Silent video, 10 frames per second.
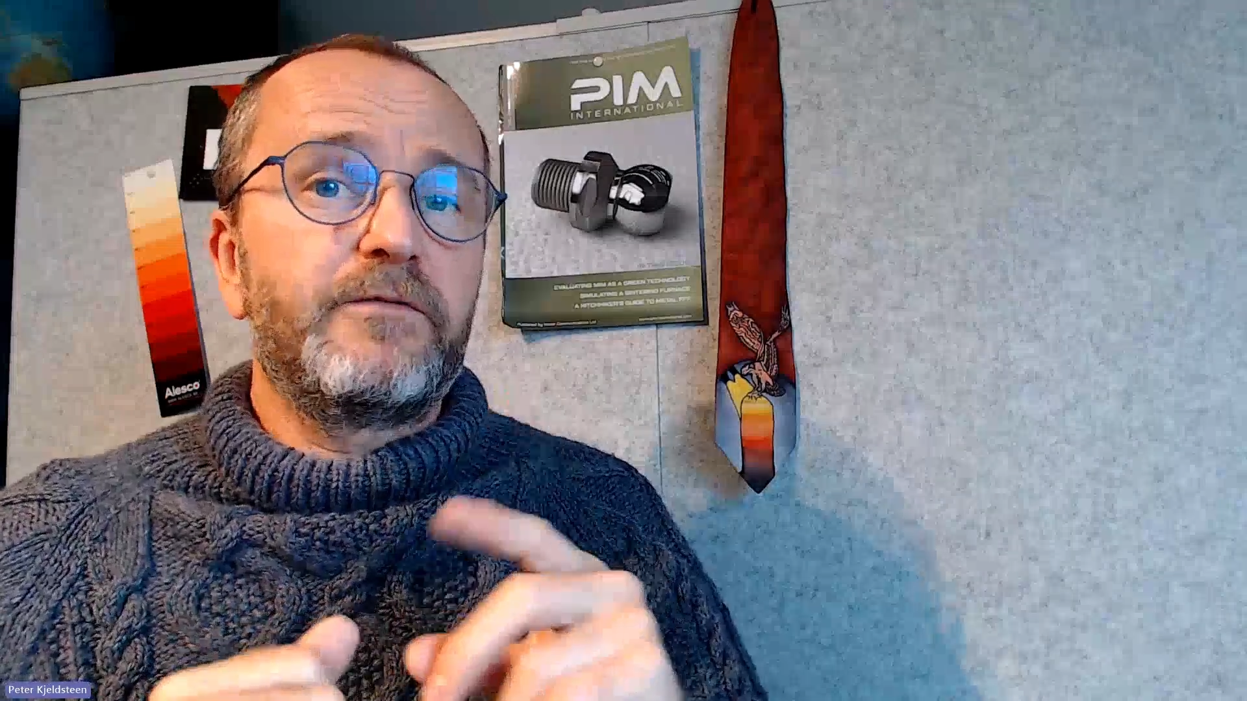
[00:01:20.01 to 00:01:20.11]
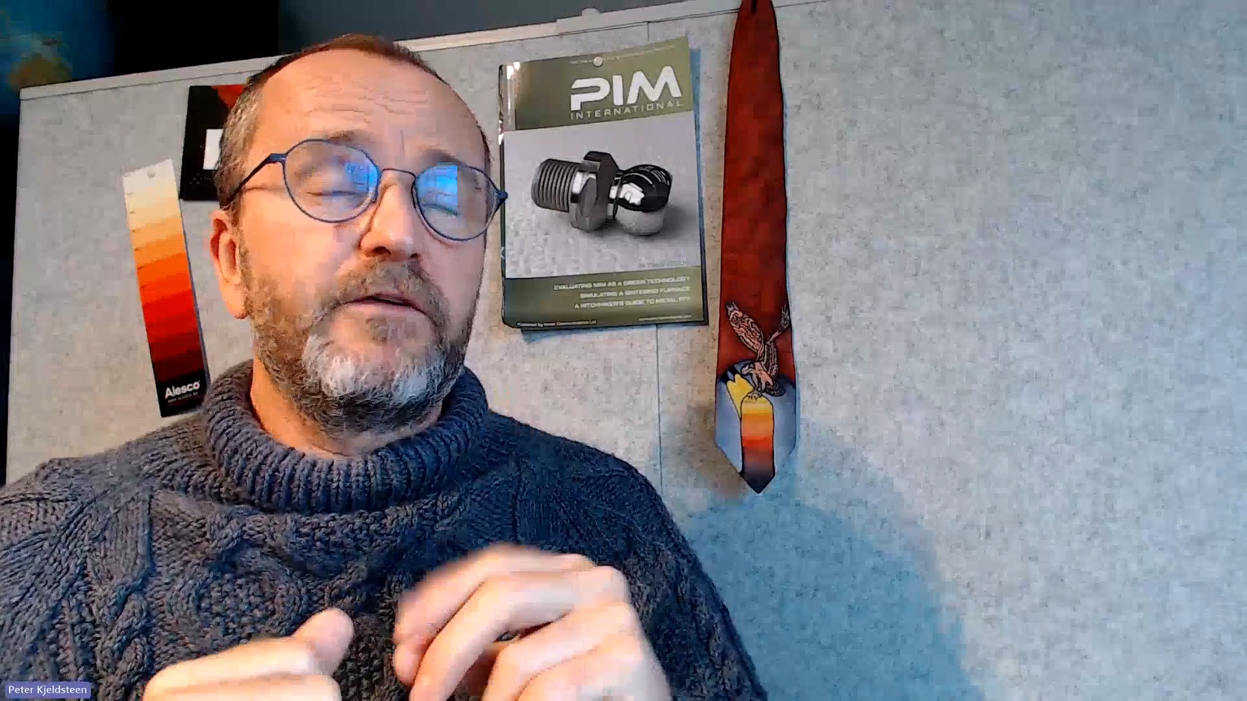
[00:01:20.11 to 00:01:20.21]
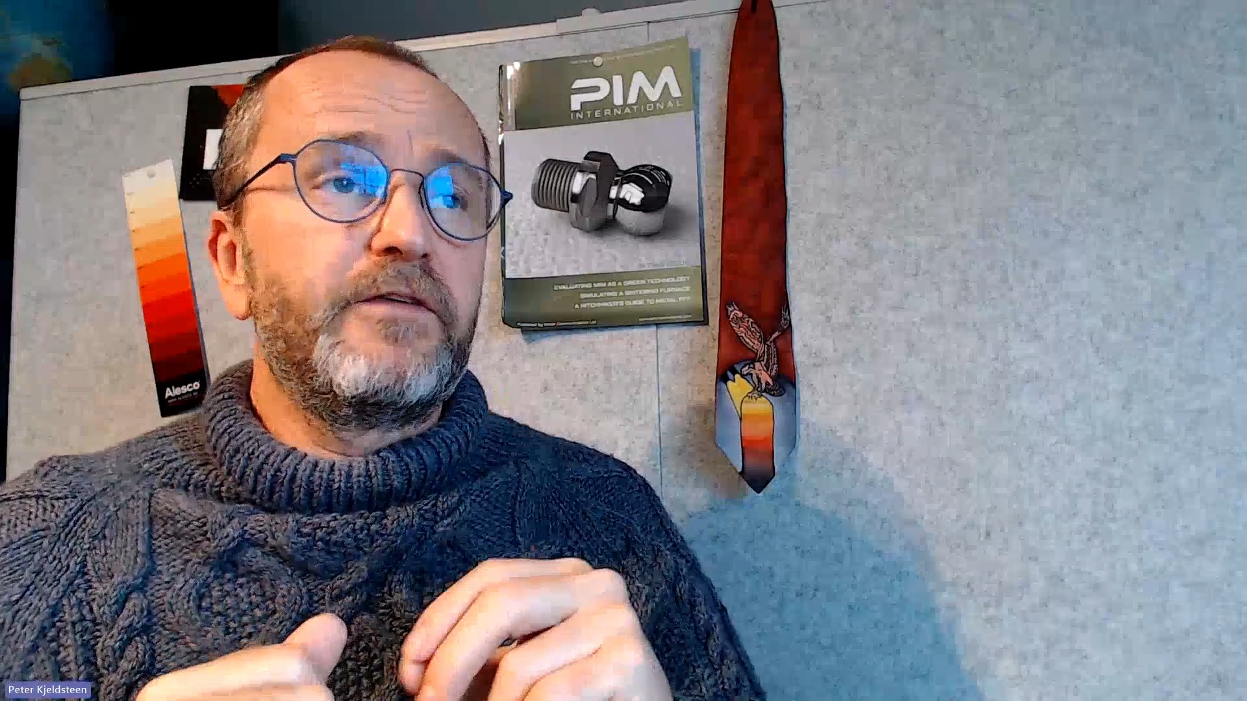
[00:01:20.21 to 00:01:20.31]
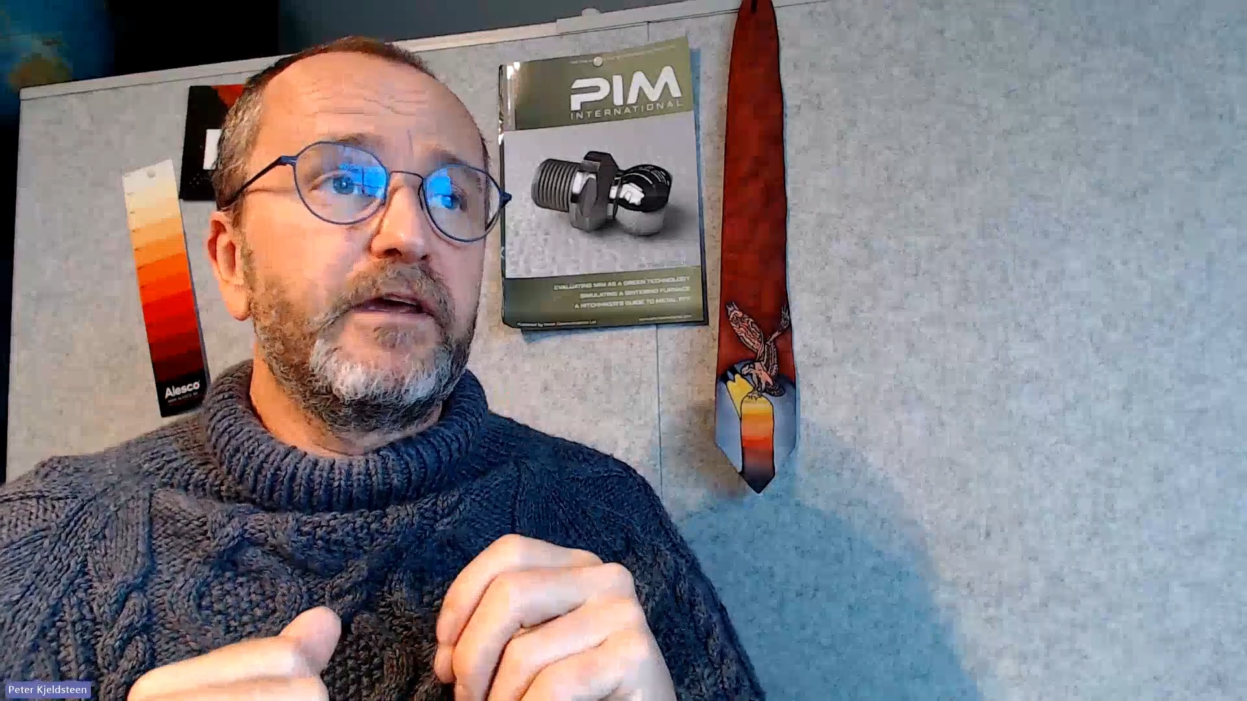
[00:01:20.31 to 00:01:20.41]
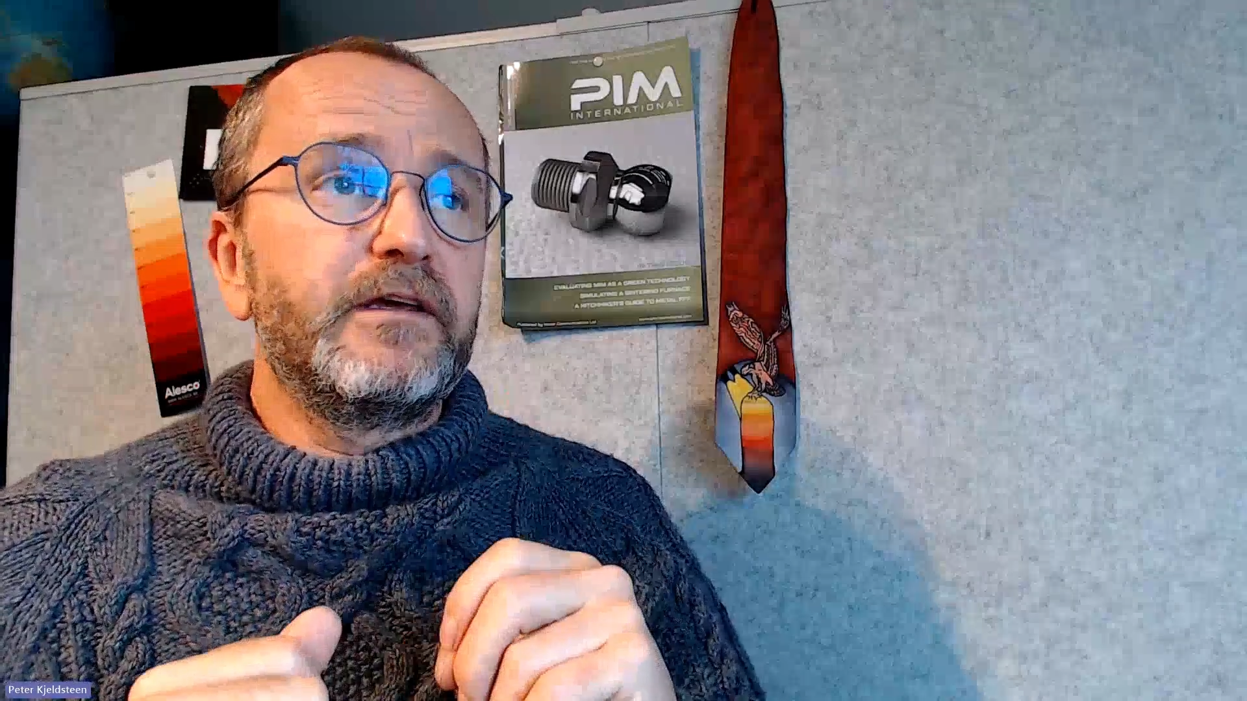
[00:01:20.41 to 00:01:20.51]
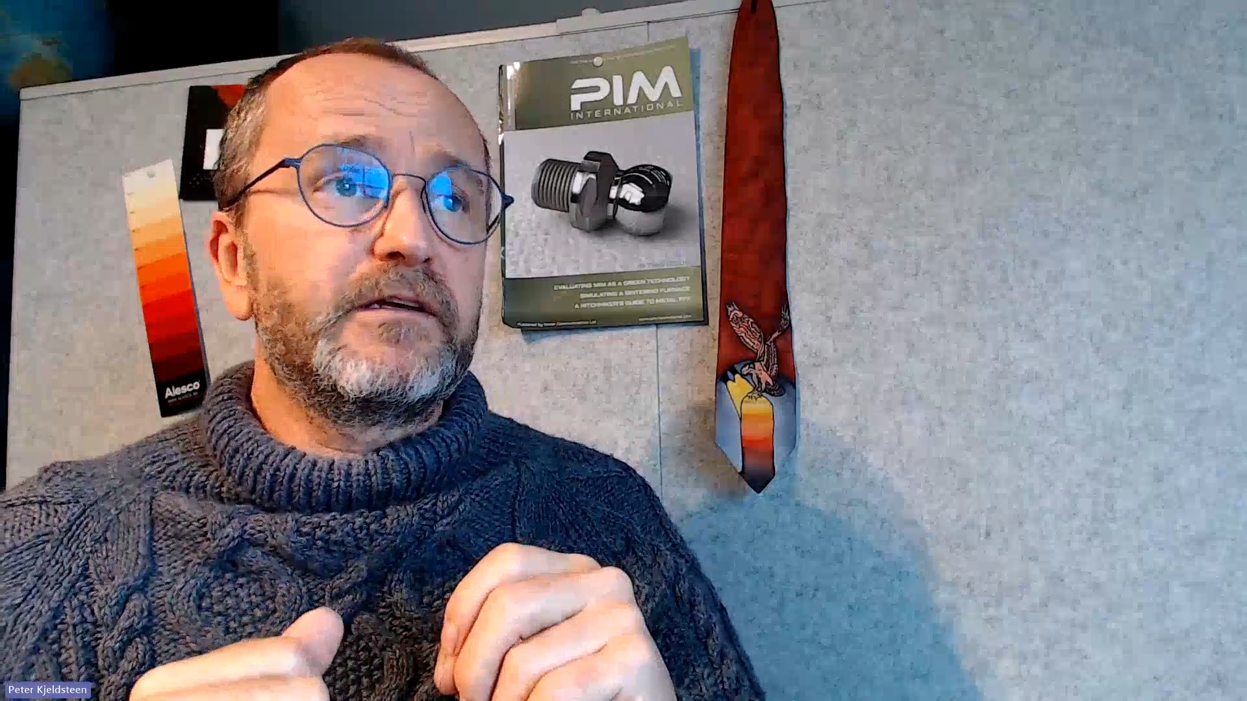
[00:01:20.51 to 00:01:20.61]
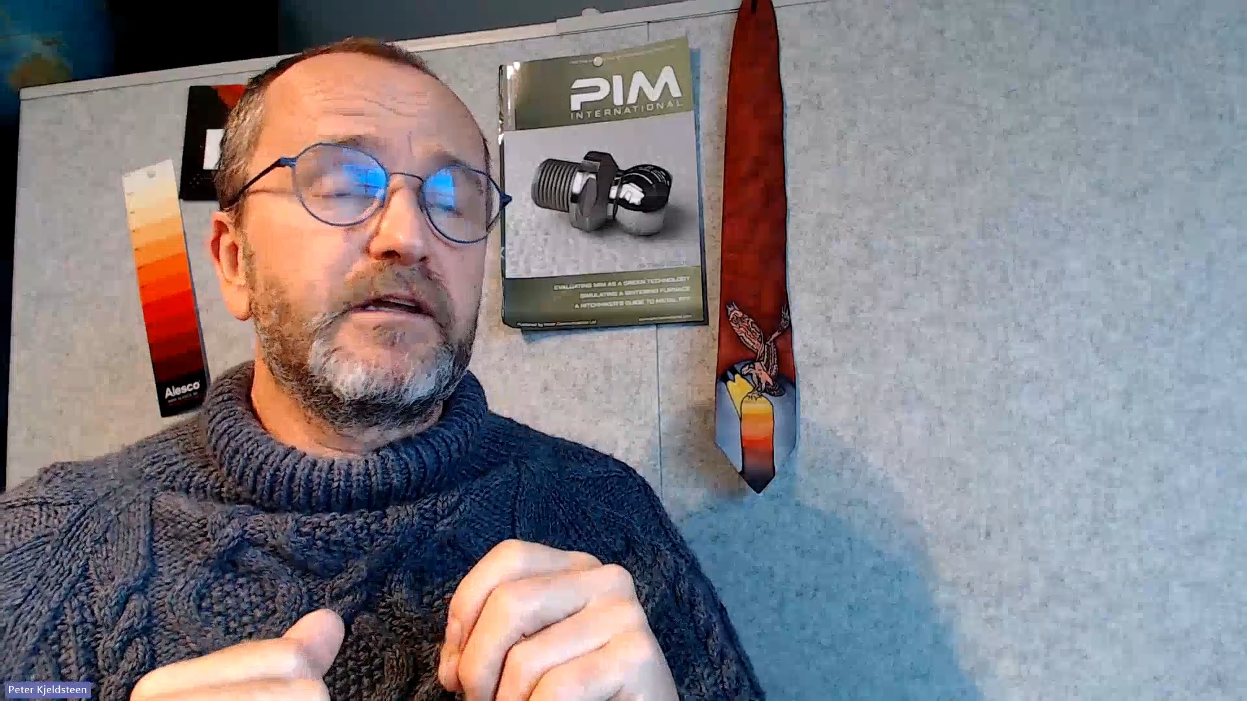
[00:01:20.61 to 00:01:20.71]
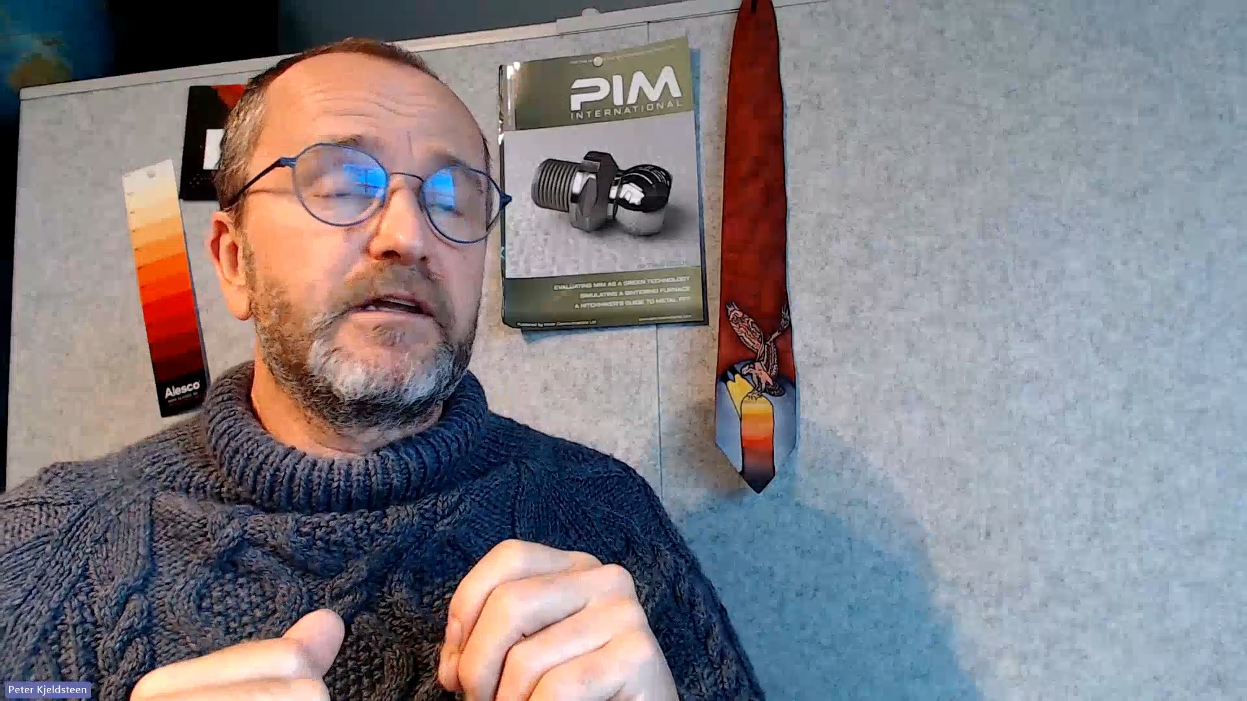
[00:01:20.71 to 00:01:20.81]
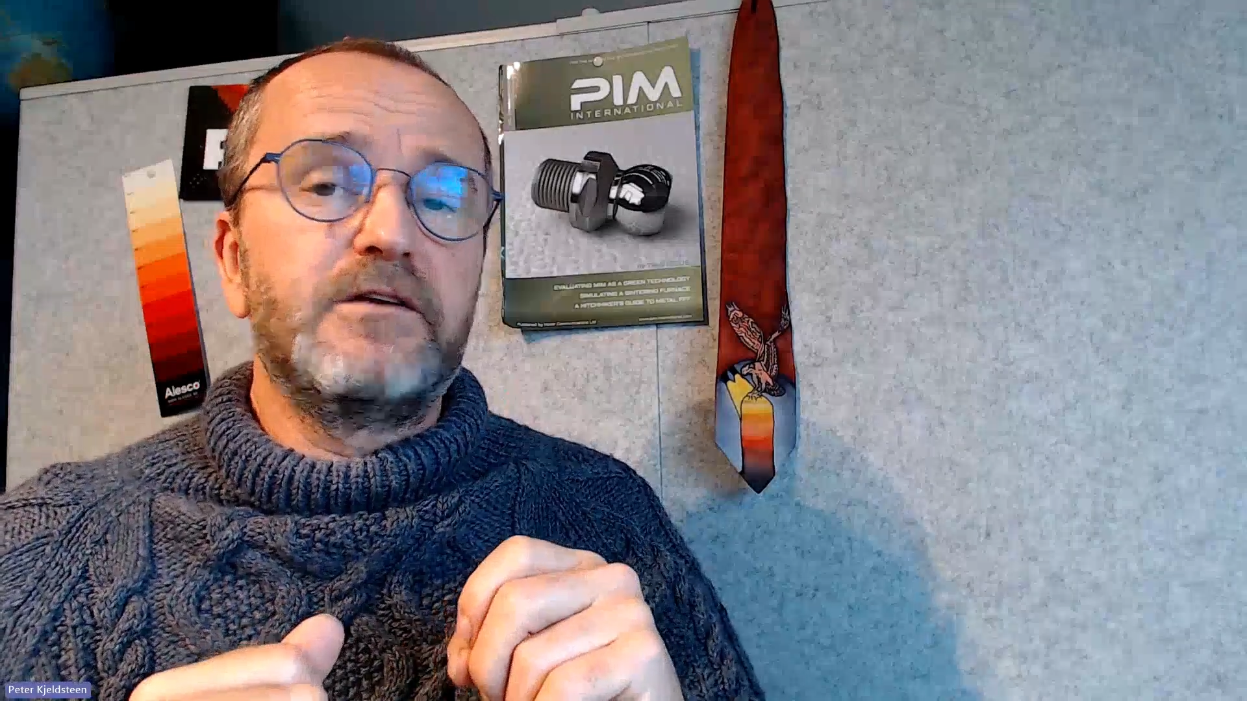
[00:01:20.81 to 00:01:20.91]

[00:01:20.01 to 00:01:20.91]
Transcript: the things it can